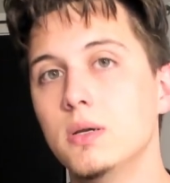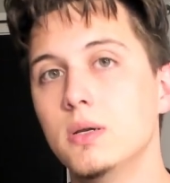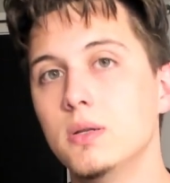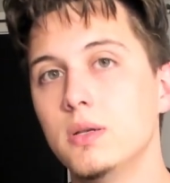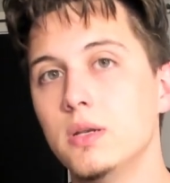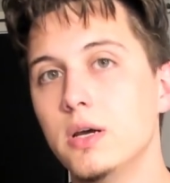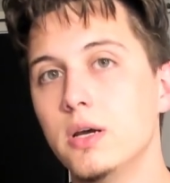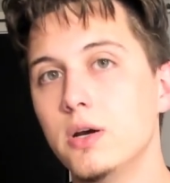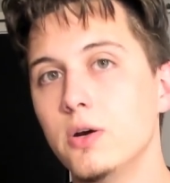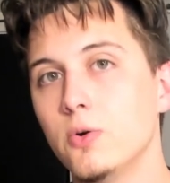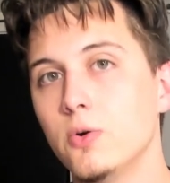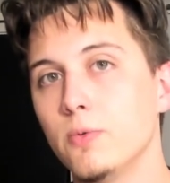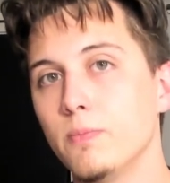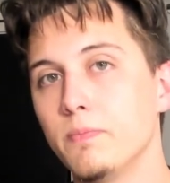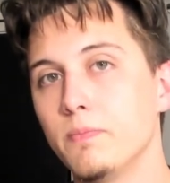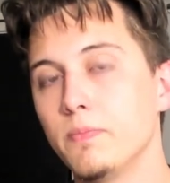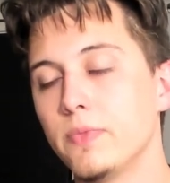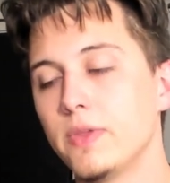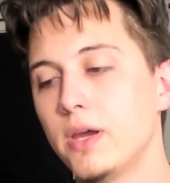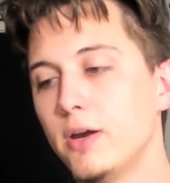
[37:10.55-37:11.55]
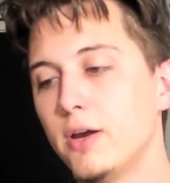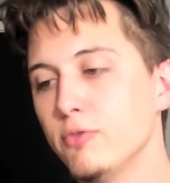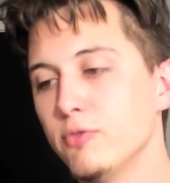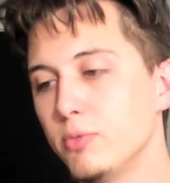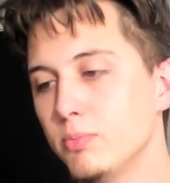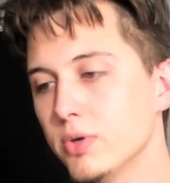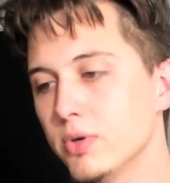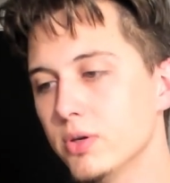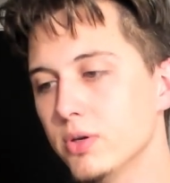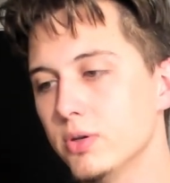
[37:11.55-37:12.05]
Now, having
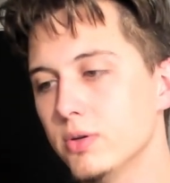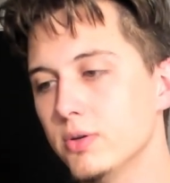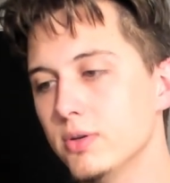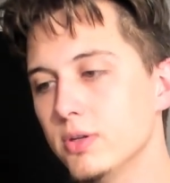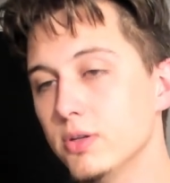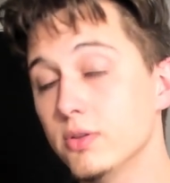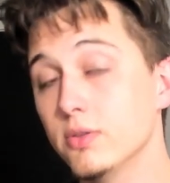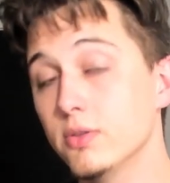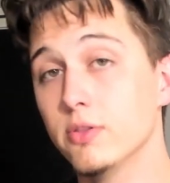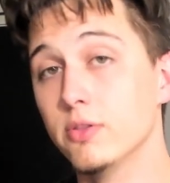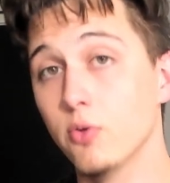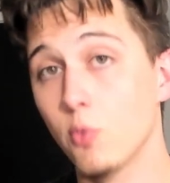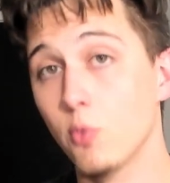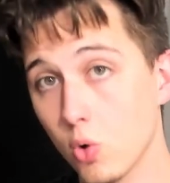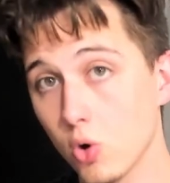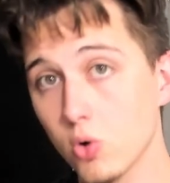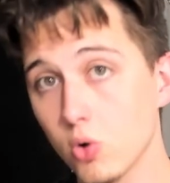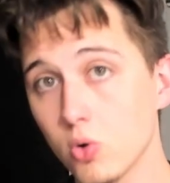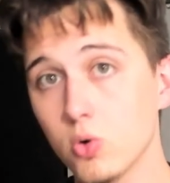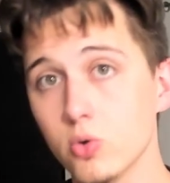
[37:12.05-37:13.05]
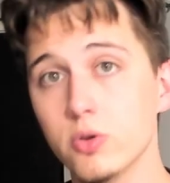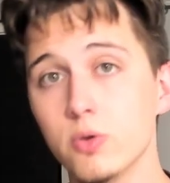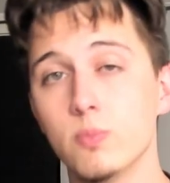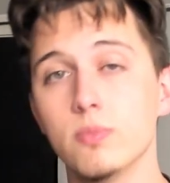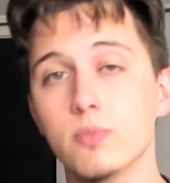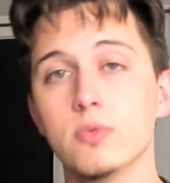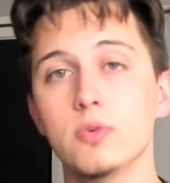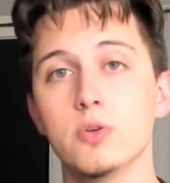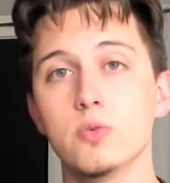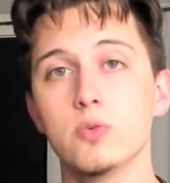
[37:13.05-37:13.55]
been in the world,
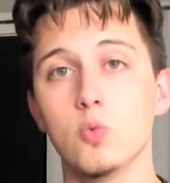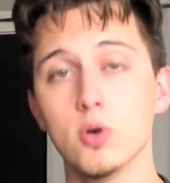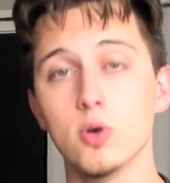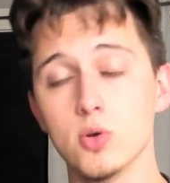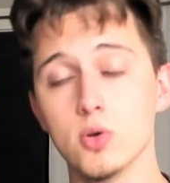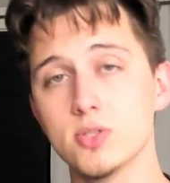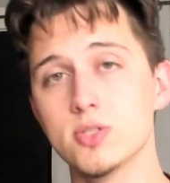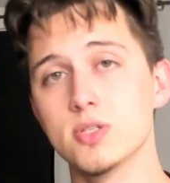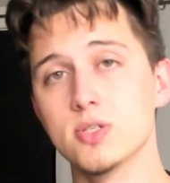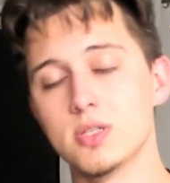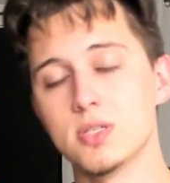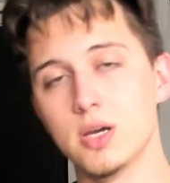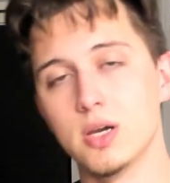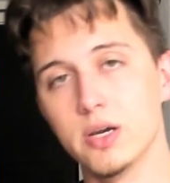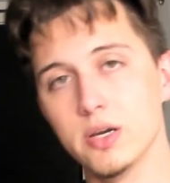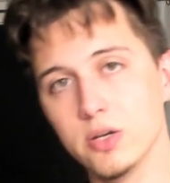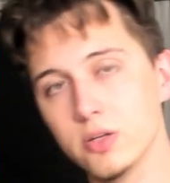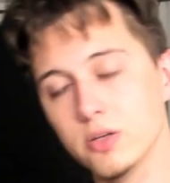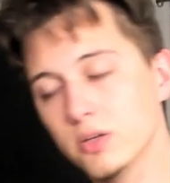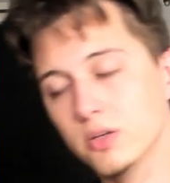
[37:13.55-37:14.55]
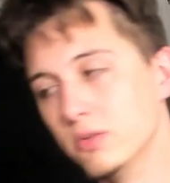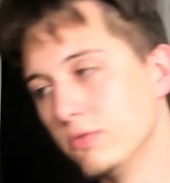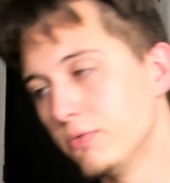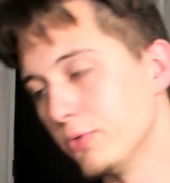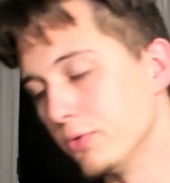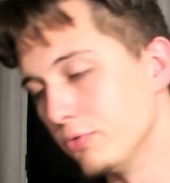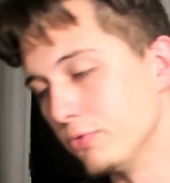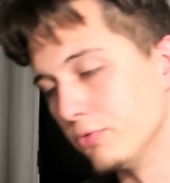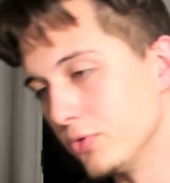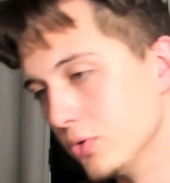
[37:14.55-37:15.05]
in real society for a
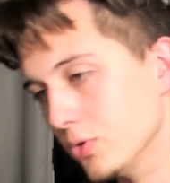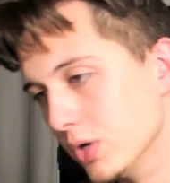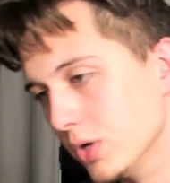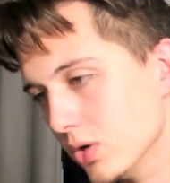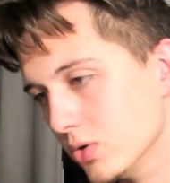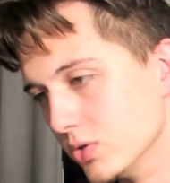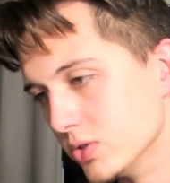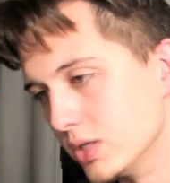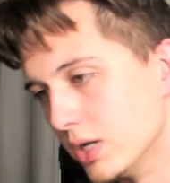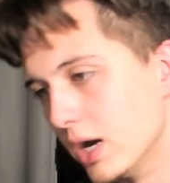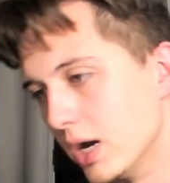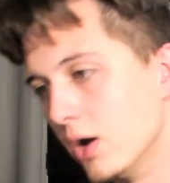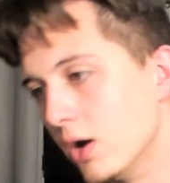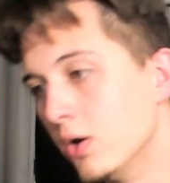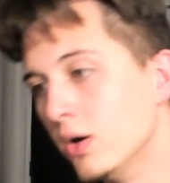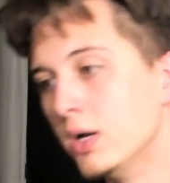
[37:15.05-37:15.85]
few years now,